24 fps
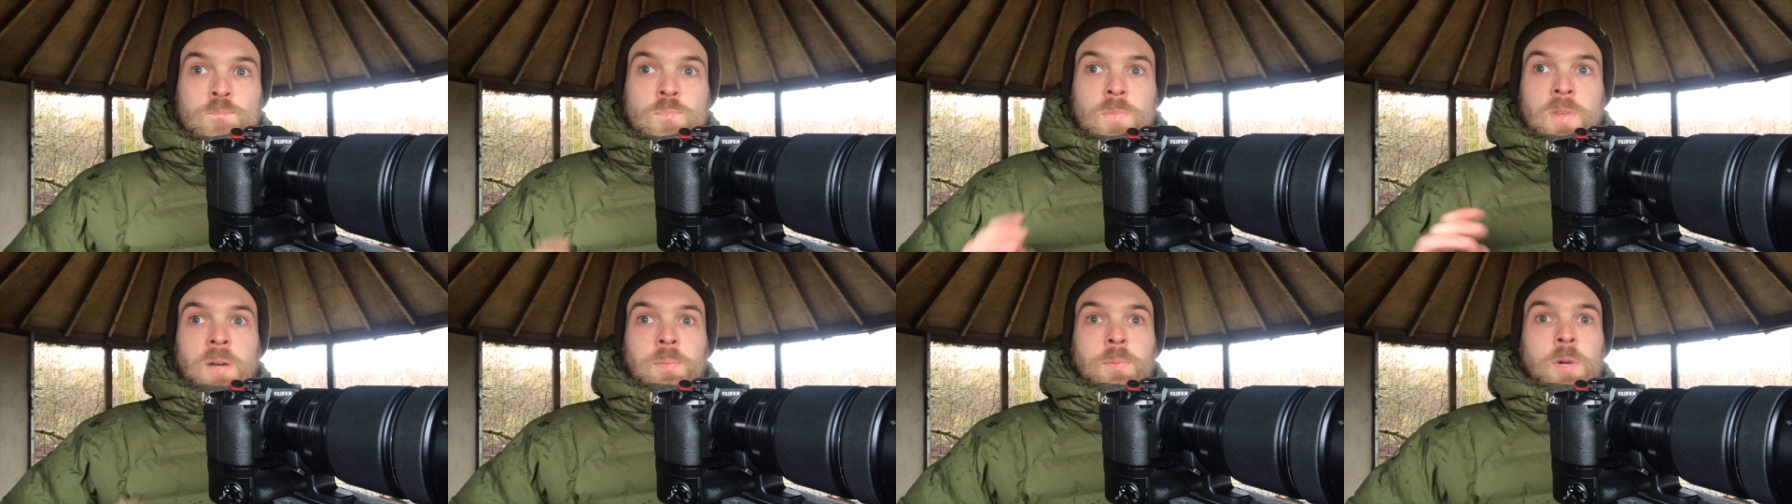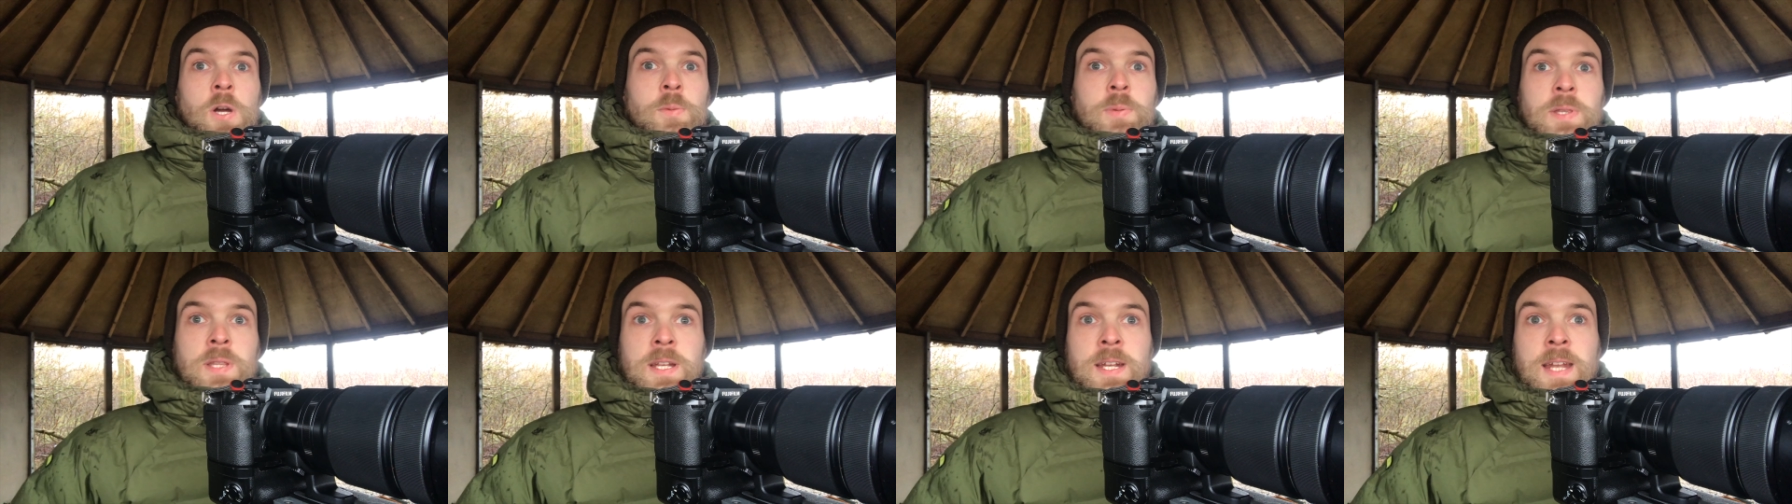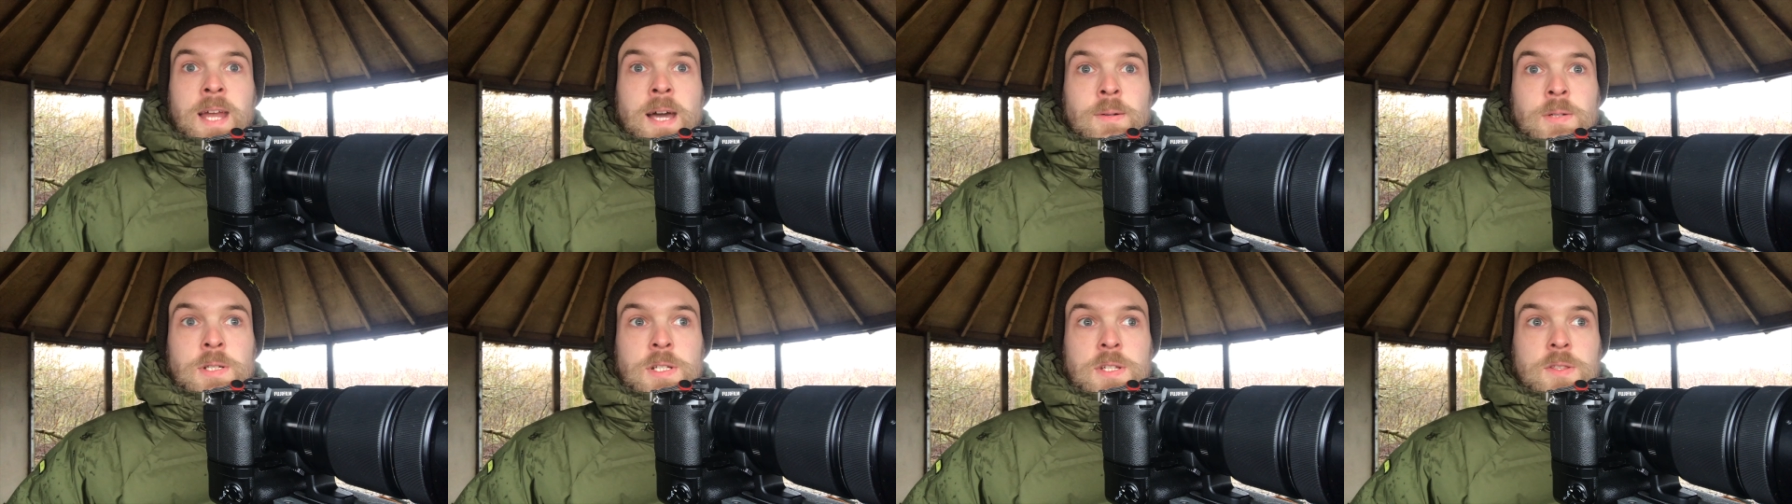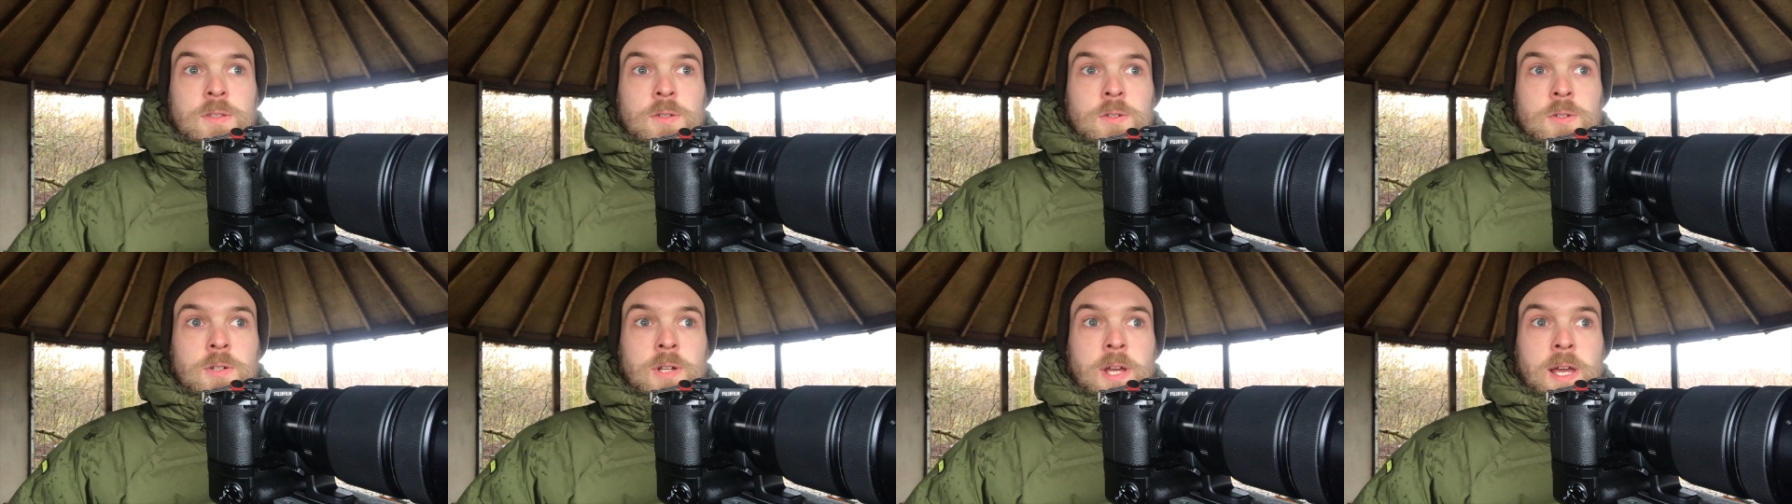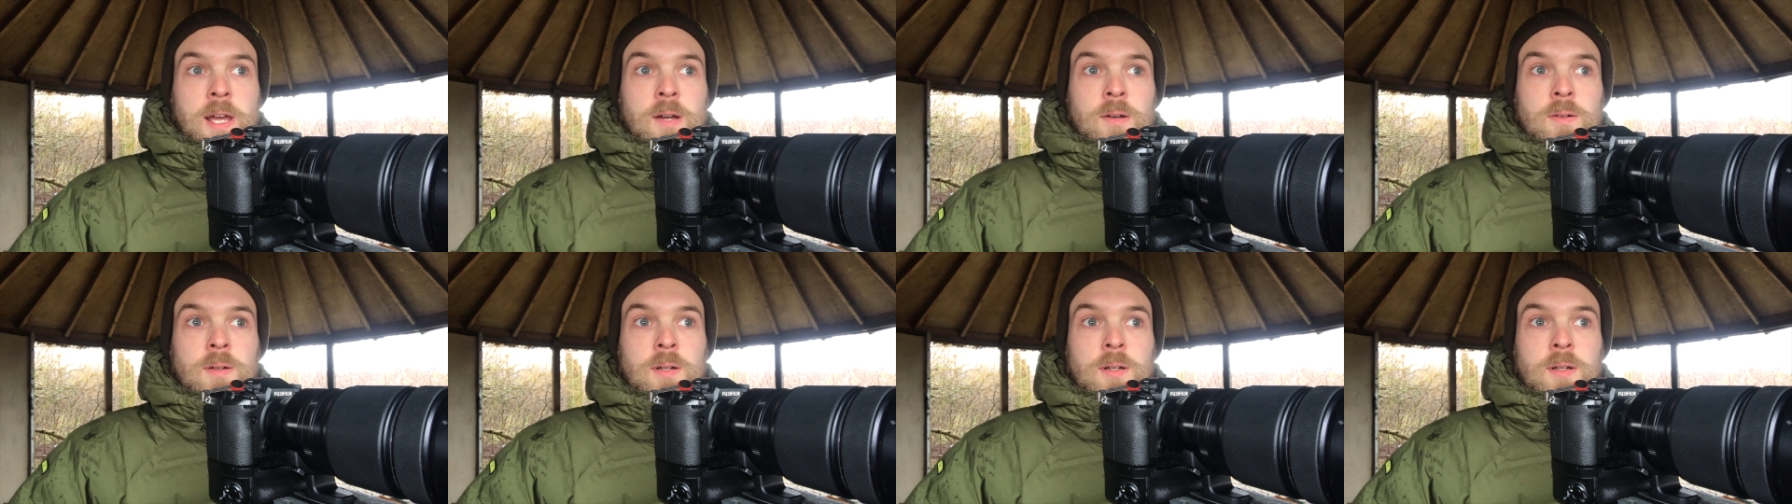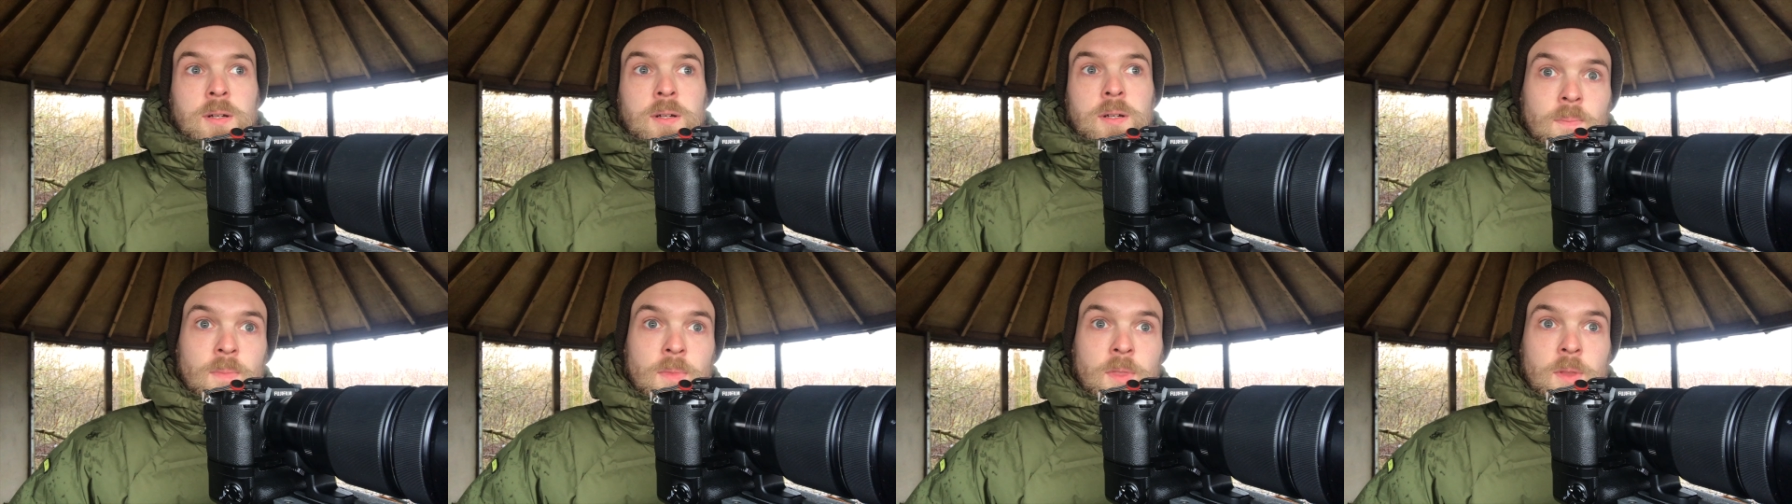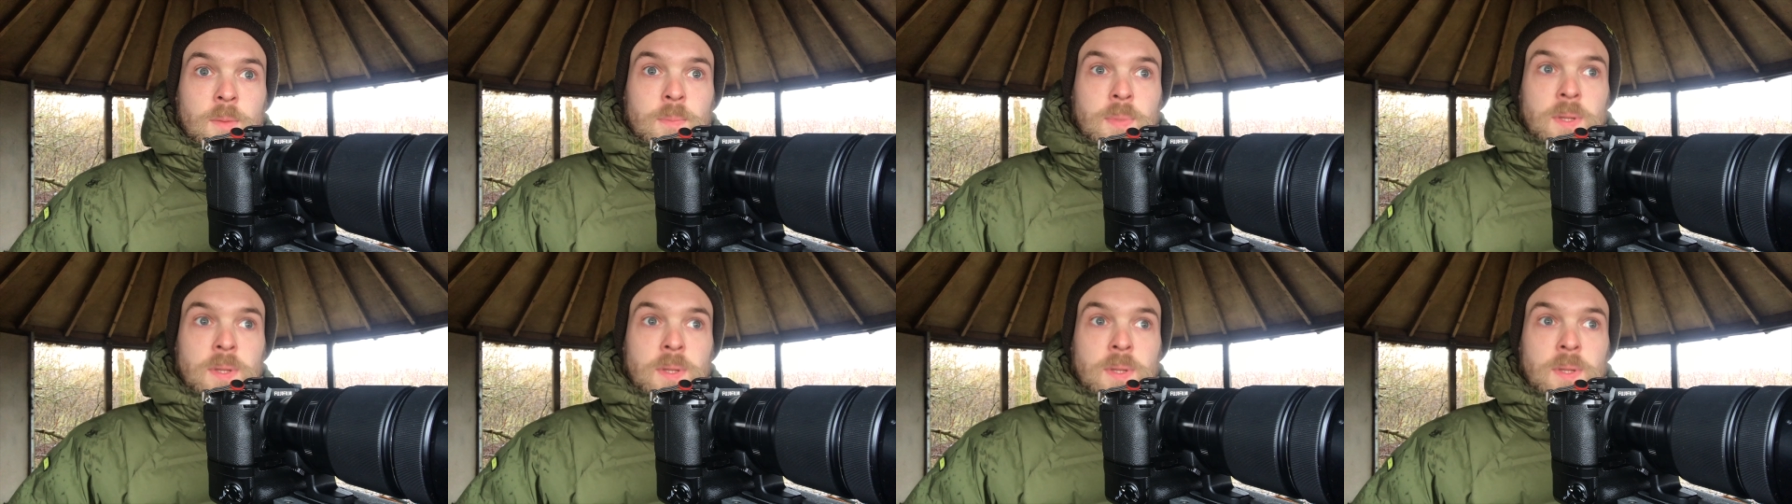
I'm hoping that now it's thawed out the